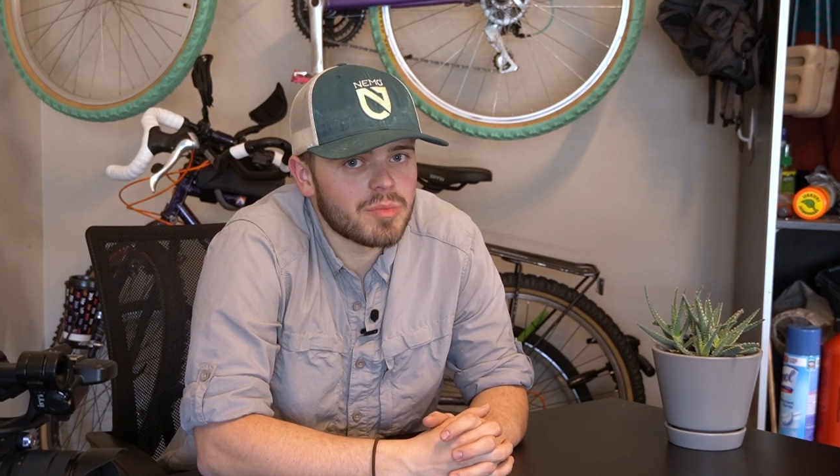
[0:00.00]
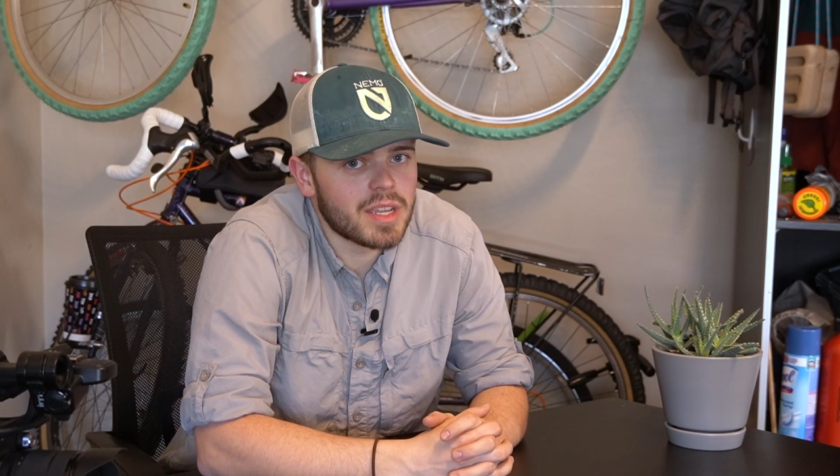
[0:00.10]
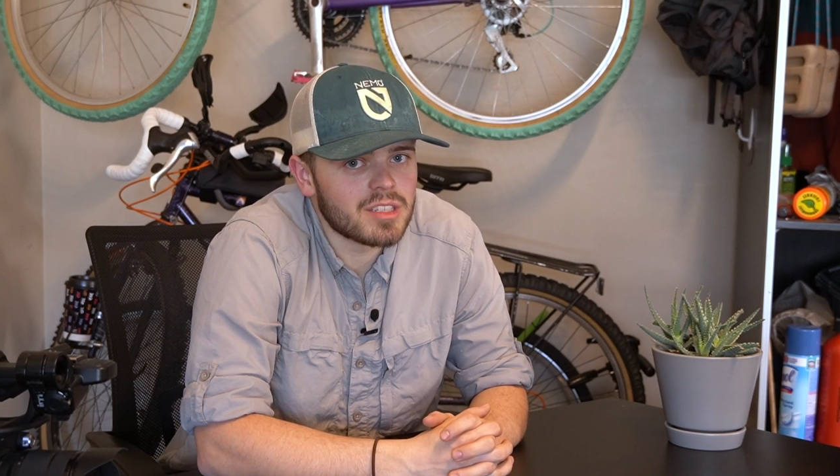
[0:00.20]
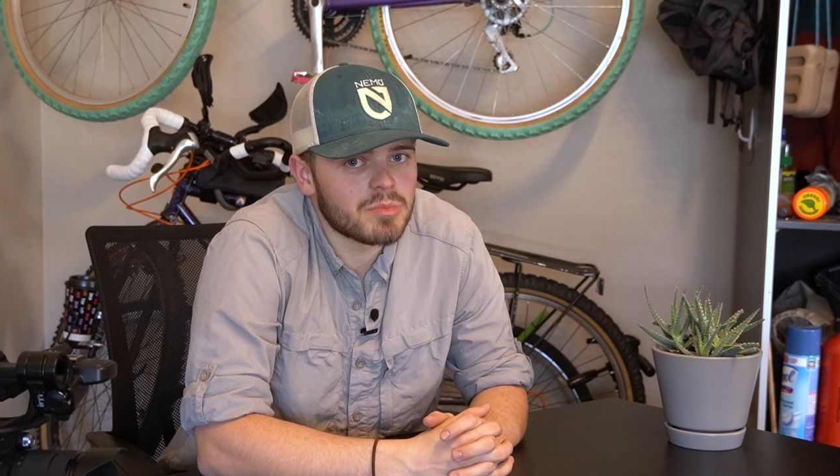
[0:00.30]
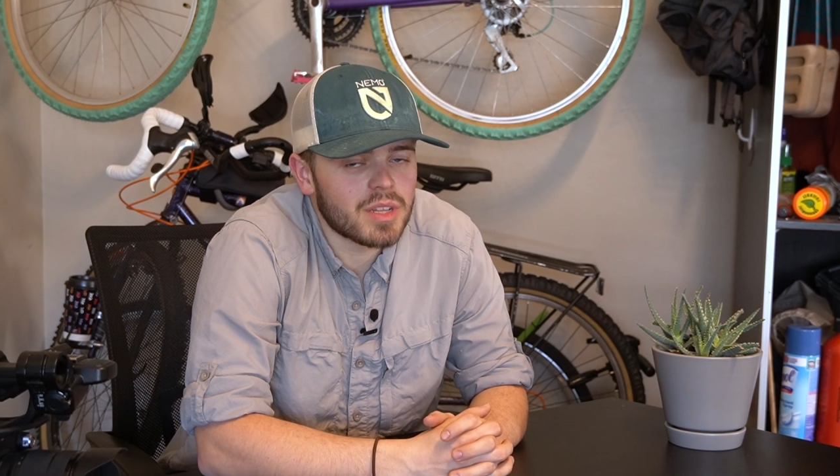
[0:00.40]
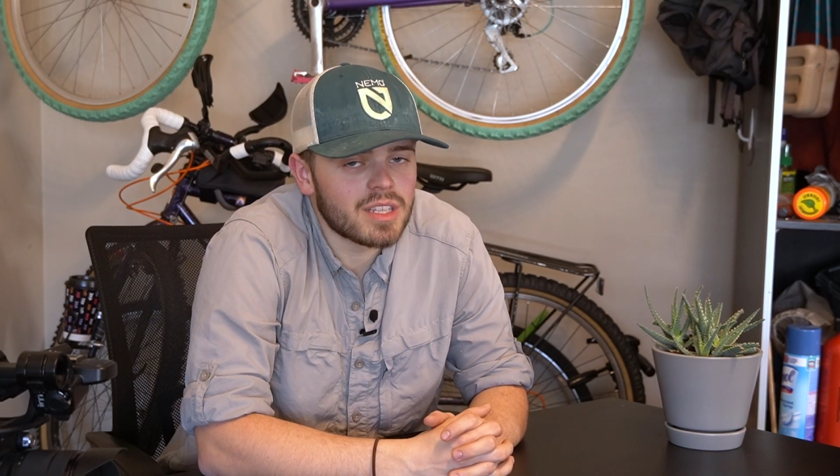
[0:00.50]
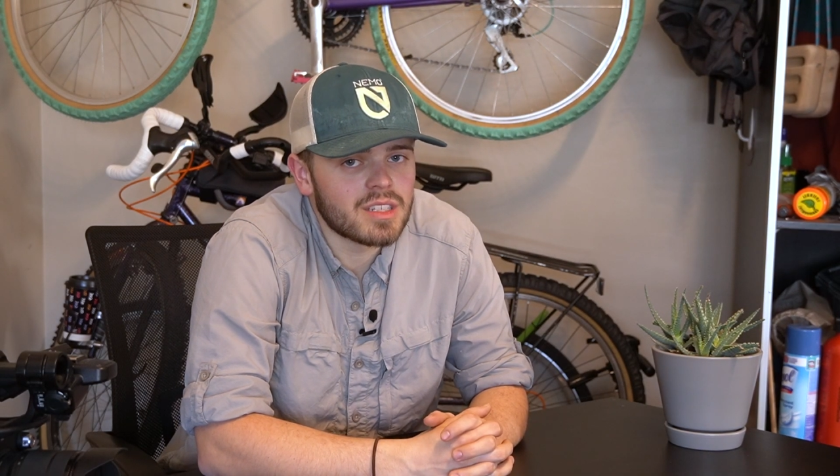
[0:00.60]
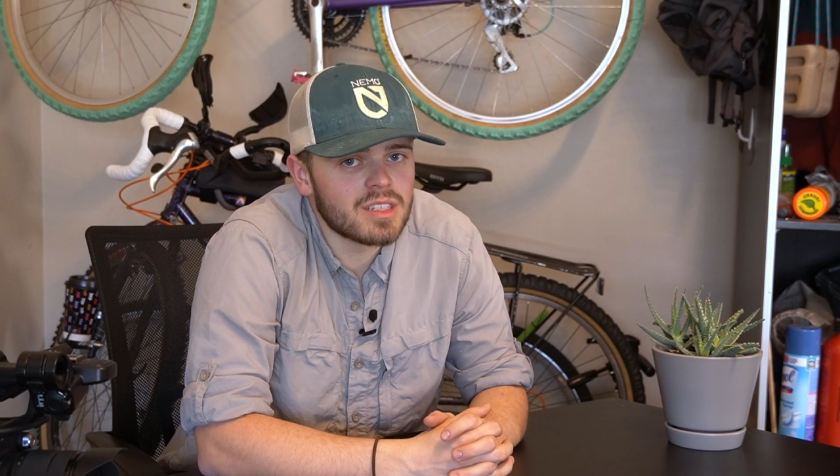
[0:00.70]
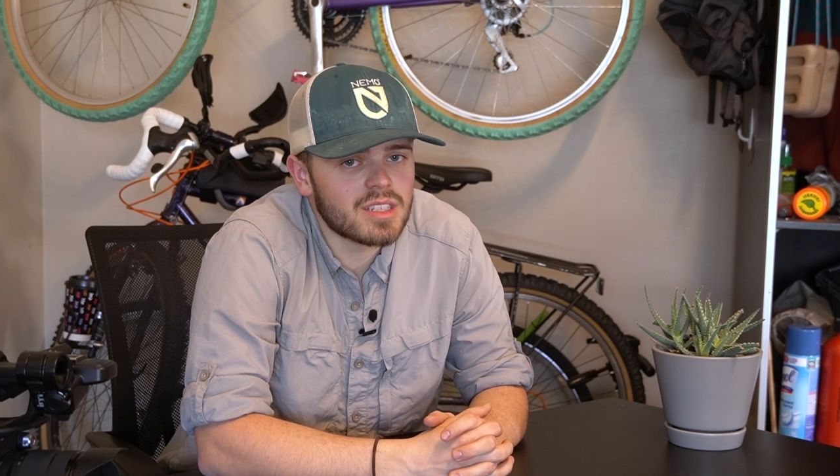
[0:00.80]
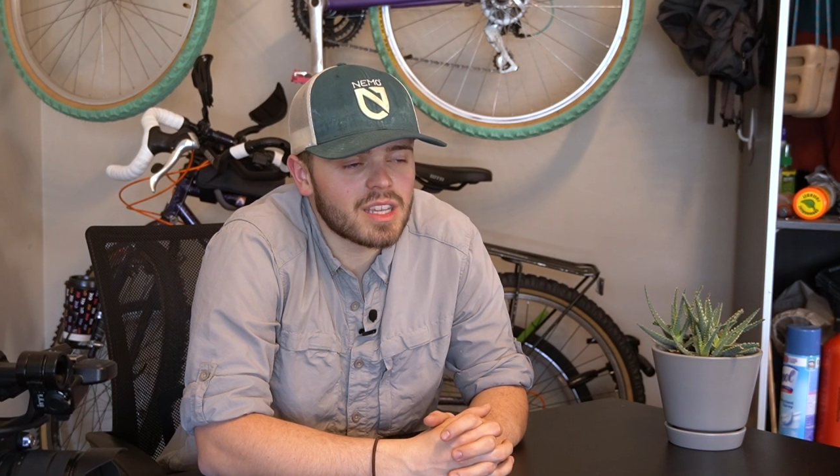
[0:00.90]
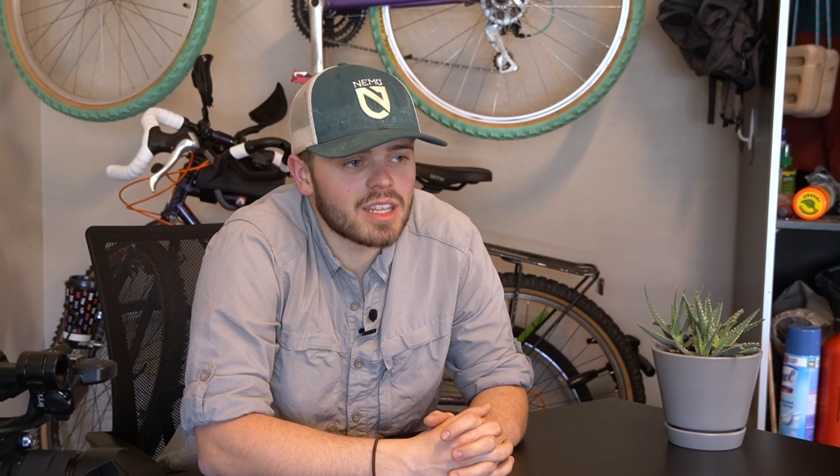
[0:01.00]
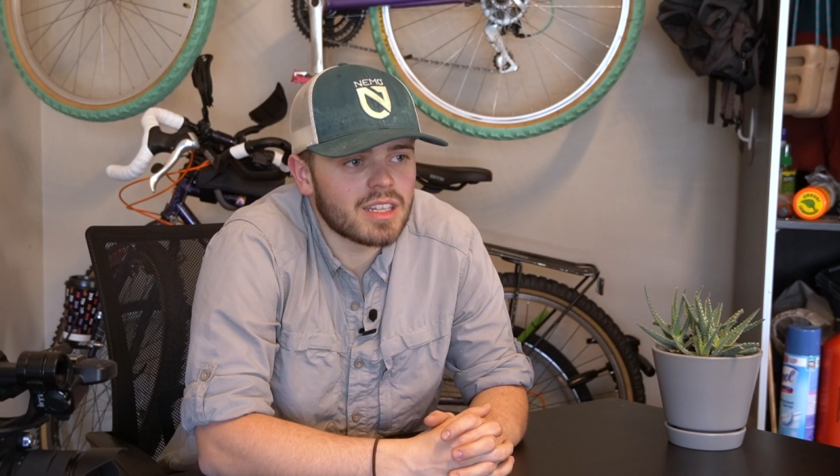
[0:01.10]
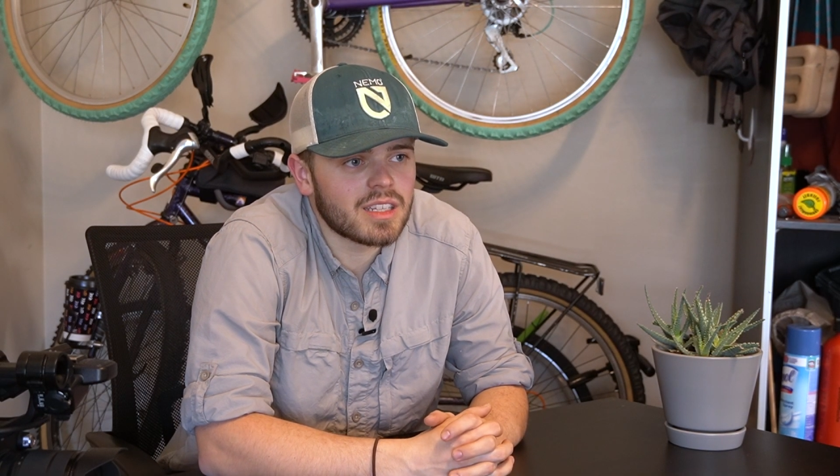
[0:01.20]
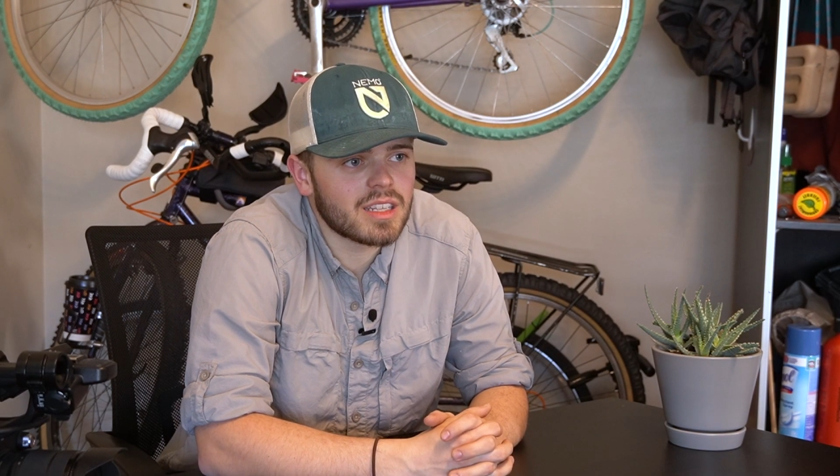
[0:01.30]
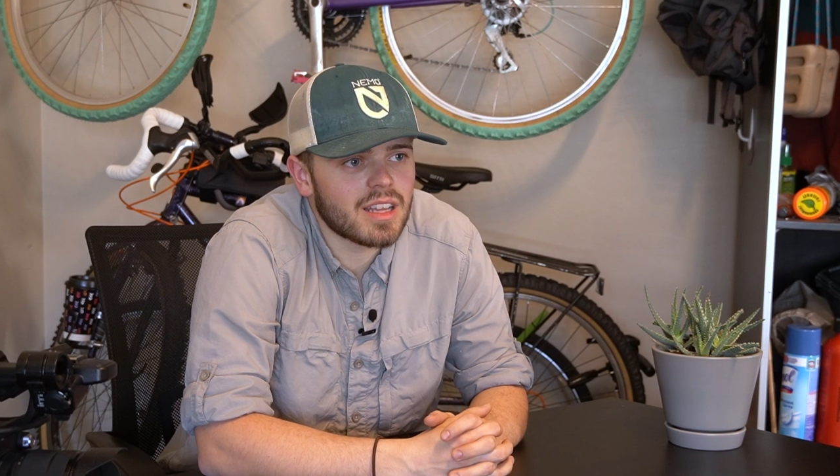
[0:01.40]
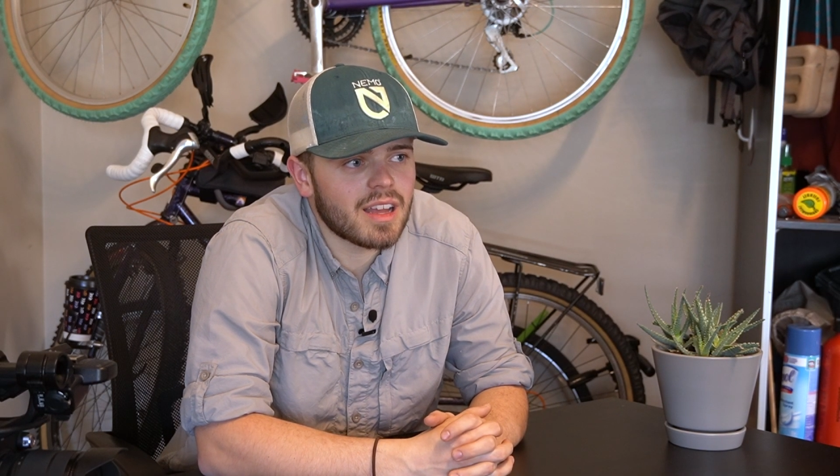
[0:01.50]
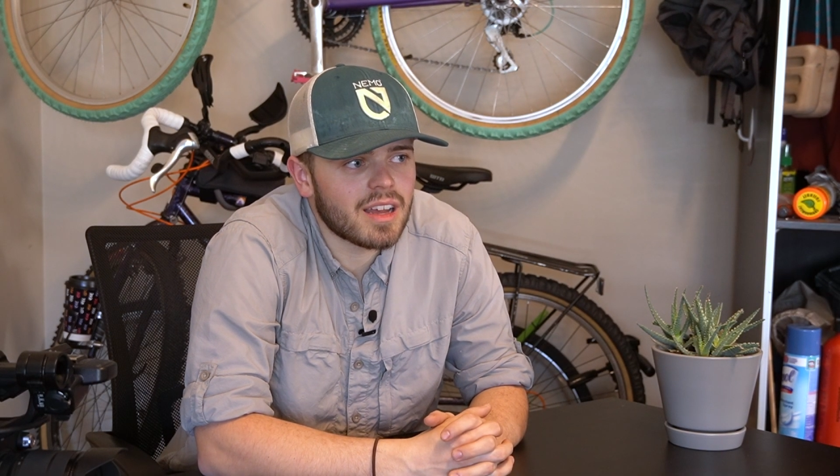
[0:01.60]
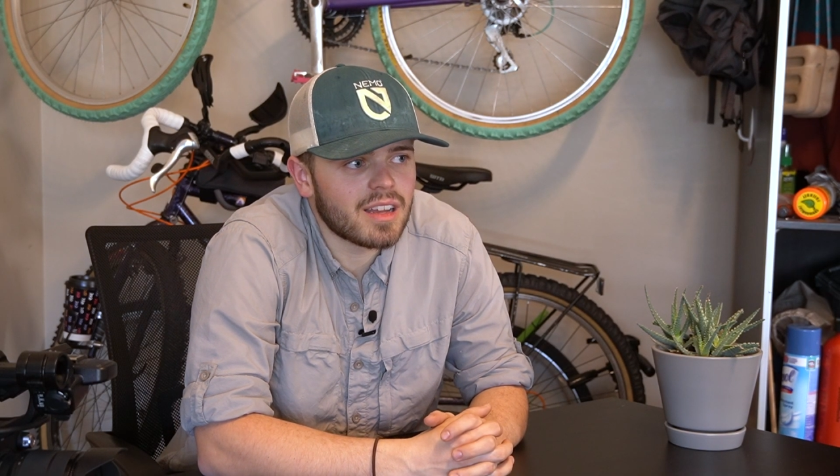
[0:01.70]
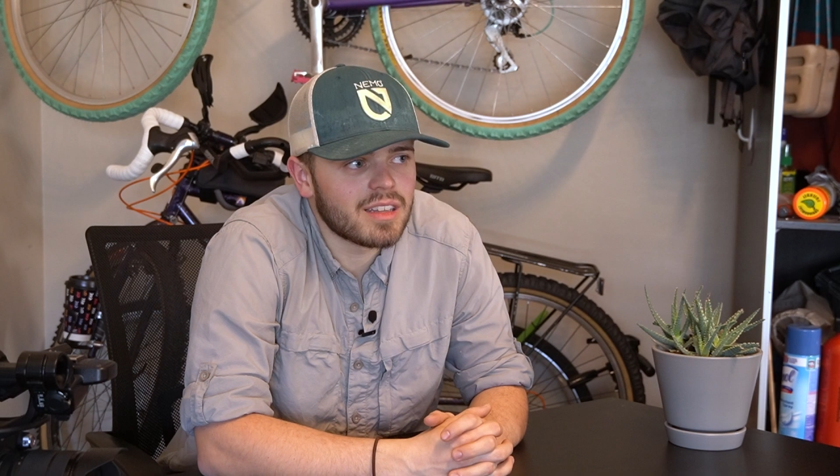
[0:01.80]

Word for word: amazing places, and uh,